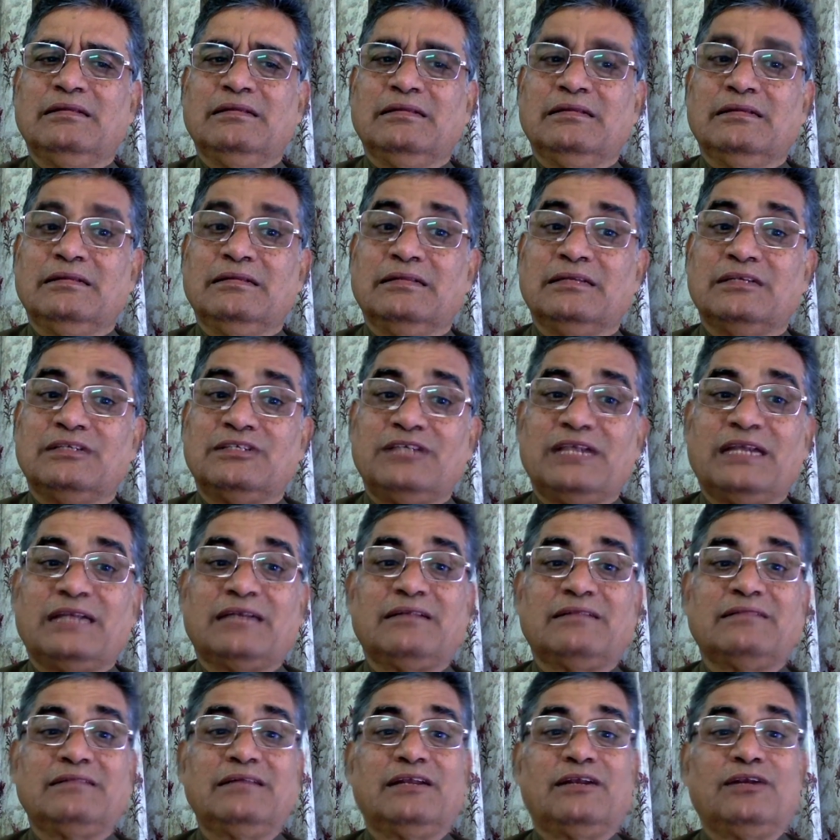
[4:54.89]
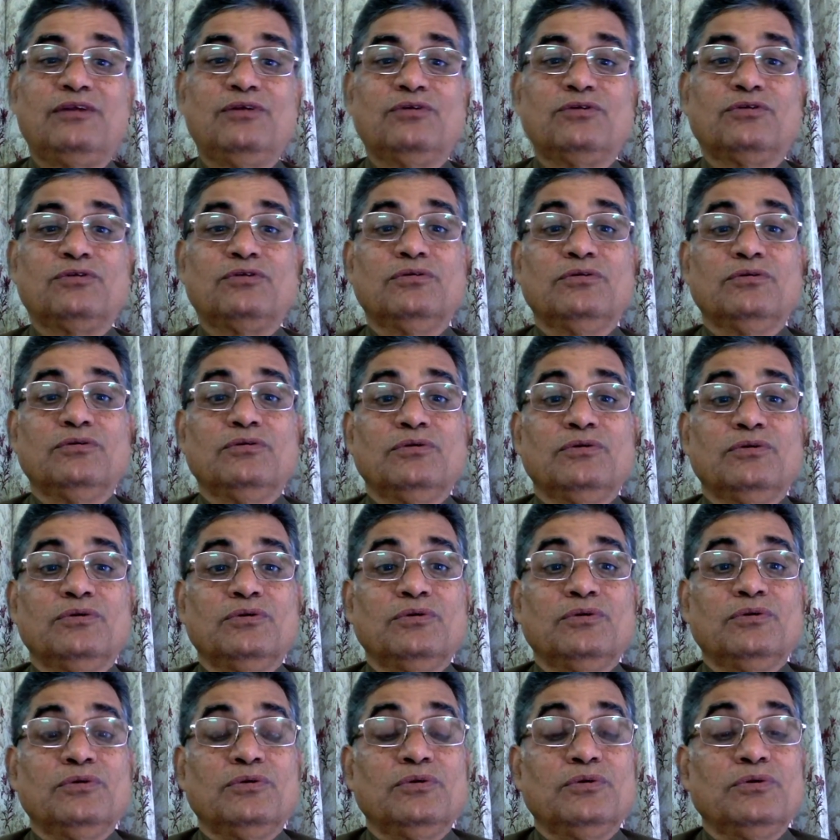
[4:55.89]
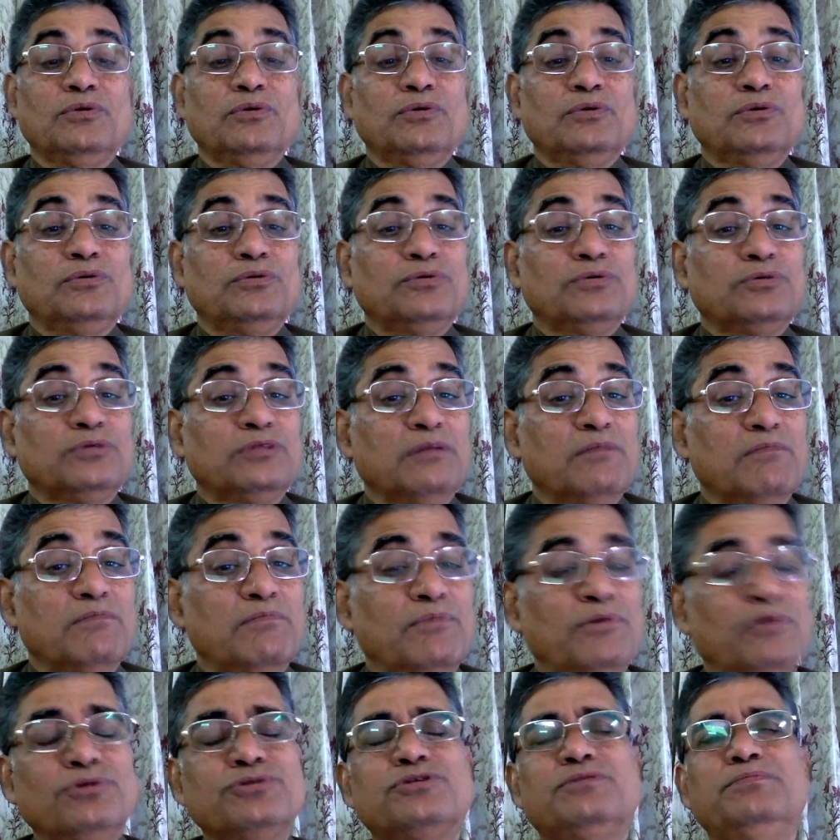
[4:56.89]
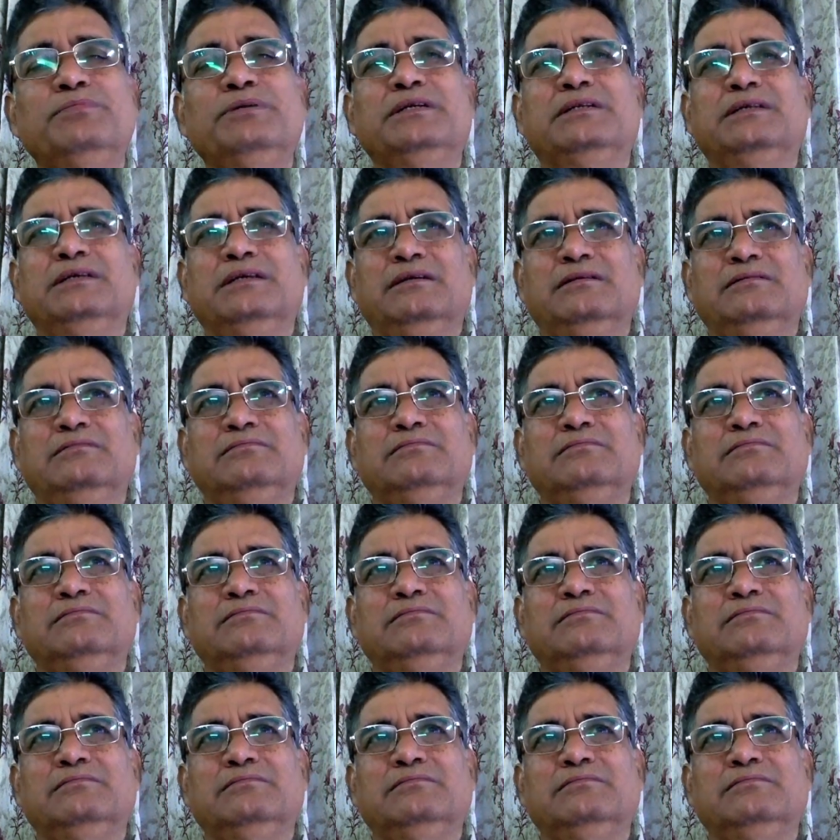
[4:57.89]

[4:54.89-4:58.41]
The sector that took the most beating